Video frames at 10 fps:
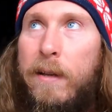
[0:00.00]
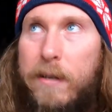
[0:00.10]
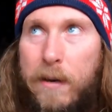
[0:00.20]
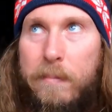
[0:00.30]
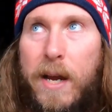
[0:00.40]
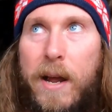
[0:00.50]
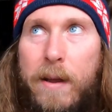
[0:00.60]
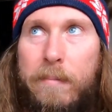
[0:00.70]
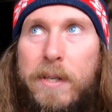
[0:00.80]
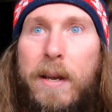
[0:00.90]

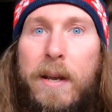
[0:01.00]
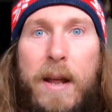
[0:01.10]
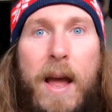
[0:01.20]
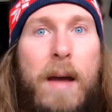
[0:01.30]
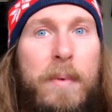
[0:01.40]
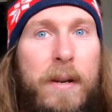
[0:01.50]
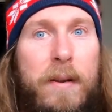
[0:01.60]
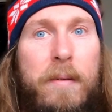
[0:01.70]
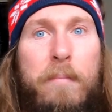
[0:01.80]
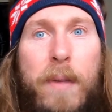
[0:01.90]
sometimes
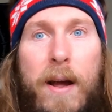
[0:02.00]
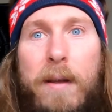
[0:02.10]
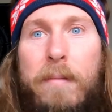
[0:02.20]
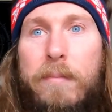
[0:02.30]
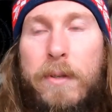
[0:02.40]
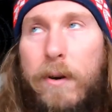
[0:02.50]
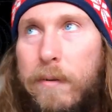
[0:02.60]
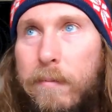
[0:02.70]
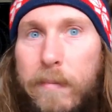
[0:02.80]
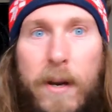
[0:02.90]
inhabited by
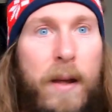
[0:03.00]
certain